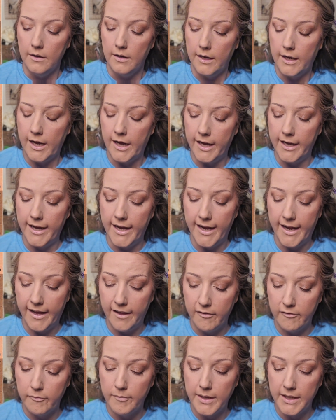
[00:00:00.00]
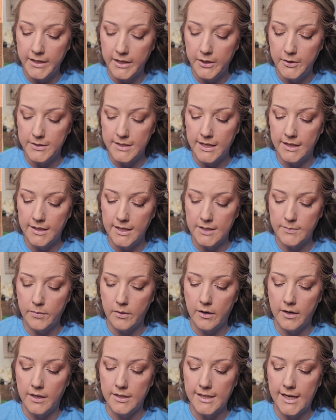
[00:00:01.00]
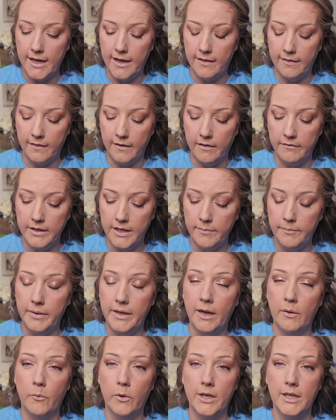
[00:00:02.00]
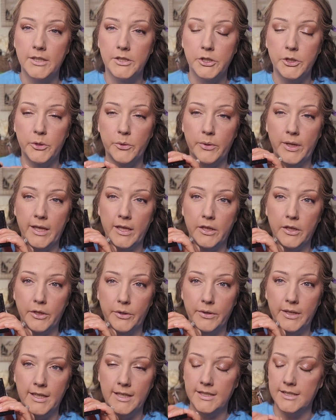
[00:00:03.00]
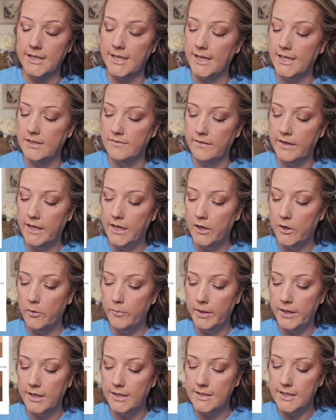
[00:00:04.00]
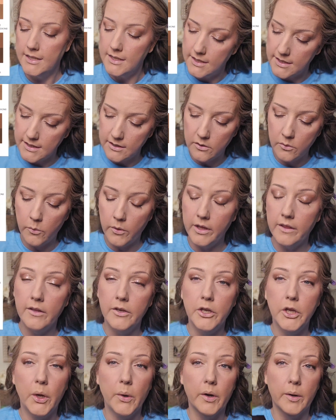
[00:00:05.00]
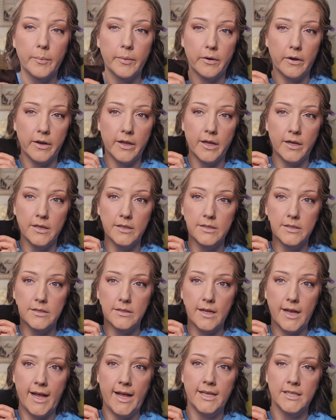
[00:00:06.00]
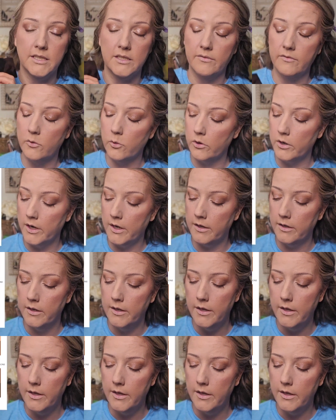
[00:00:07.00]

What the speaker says: I have been using this product and I love it, but I wanted to include it in today's video because it's still one of the newer products at Sephora.